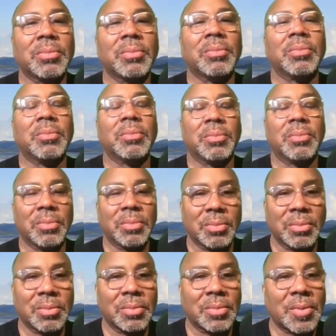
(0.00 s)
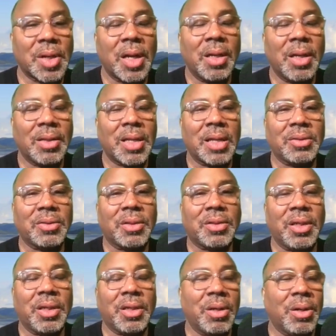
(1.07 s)
Mm. That's the
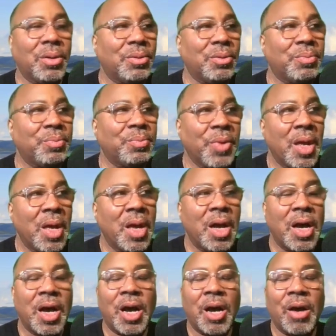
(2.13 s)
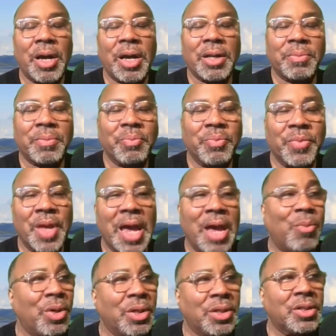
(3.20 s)
cheat code. All right.
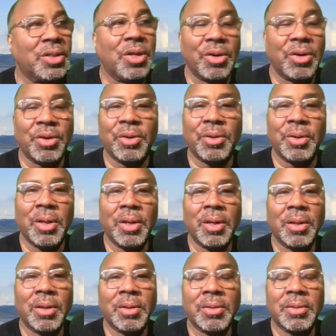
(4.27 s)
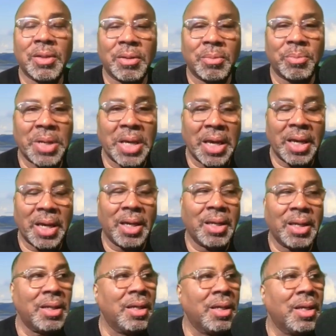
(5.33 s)
And we just heard some
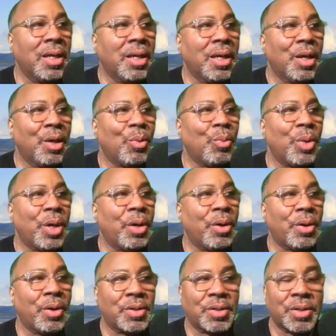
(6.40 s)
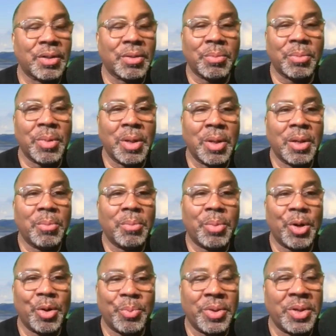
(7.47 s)
pain, we heard some
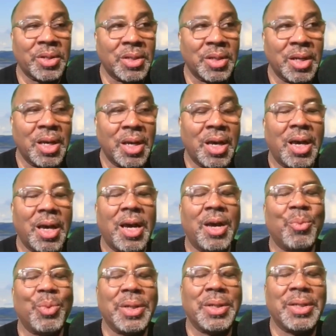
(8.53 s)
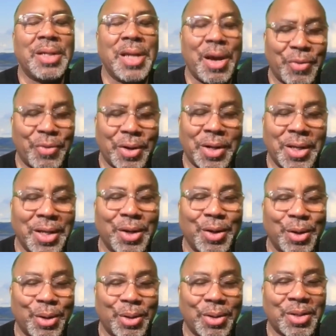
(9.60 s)
purpose, and we definitely
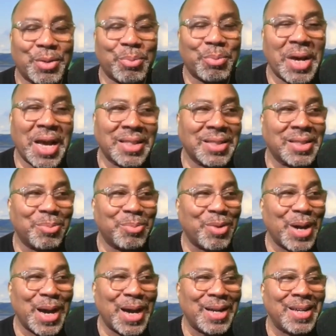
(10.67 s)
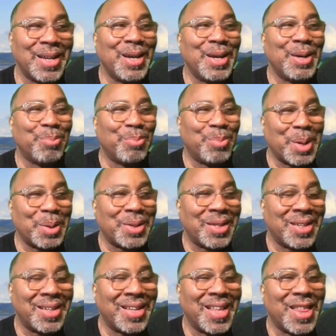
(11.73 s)
heard some passion. Brad
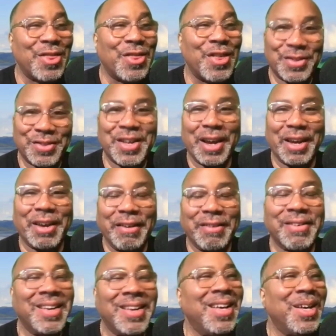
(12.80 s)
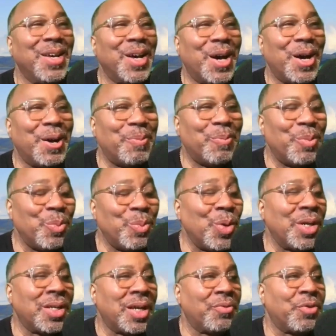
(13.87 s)
Butler the second. Um,
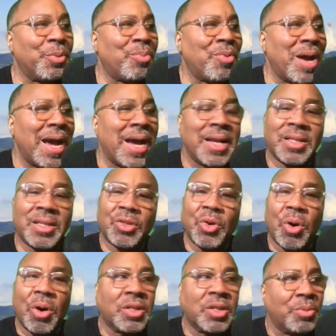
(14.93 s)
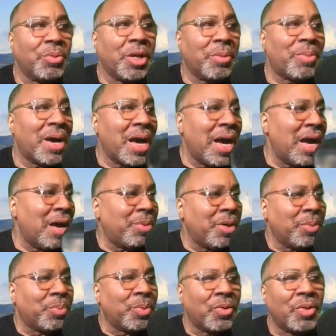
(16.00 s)
we love you, Brad. Talk to me about how
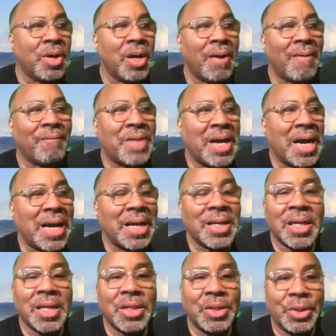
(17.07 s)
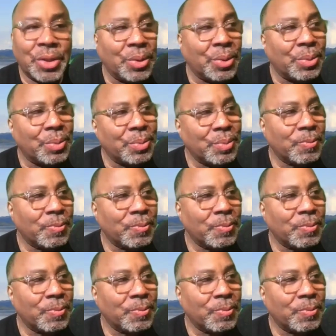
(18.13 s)
people find you.